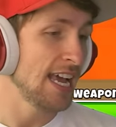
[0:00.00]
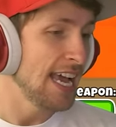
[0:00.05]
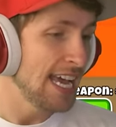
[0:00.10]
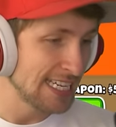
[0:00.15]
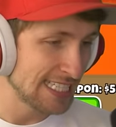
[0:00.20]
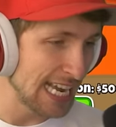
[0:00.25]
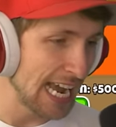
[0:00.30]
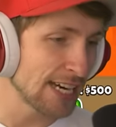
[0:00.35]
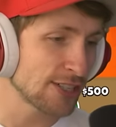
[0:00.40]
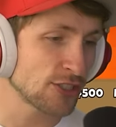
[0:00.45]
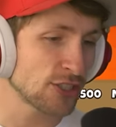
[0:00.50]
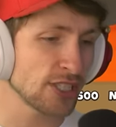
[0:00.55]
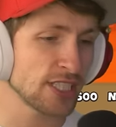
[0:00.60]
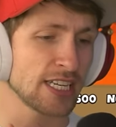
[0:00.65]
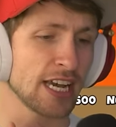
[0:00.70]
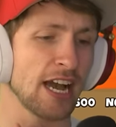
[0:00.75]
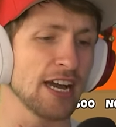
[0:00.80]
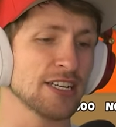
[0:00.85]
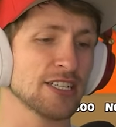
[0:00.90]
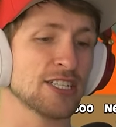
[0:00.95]
It's actually
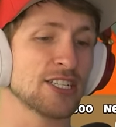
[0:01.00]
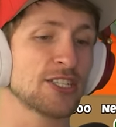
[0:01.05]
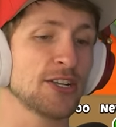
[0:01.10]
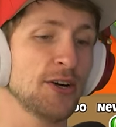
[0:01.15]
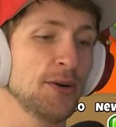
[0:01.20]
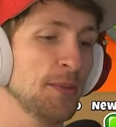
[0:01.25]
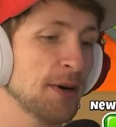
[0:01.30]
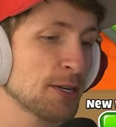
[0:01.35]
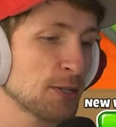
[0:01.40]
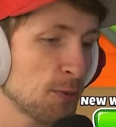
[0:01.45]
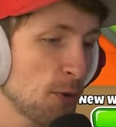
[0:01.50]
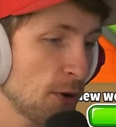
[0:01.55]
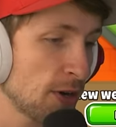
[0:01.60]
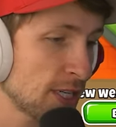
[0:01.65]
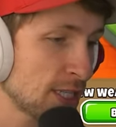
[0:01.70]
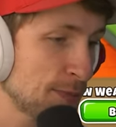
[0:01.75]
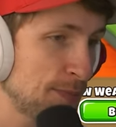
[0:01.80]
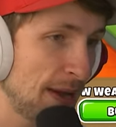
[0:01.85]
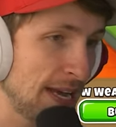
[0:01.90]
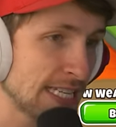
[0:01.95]
gotten so much more
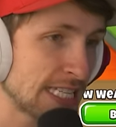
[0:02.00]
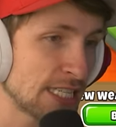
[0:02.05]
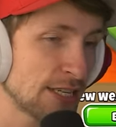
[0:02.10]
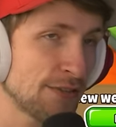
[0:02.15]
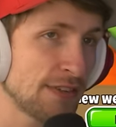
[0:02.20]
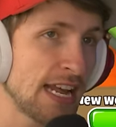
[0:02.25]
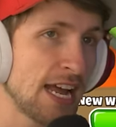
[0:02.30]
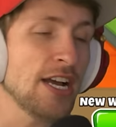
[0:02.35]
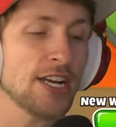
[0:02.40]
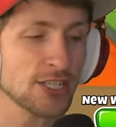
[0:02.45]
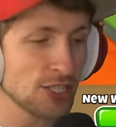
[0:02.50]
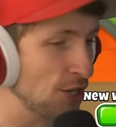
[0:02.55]
expensive now.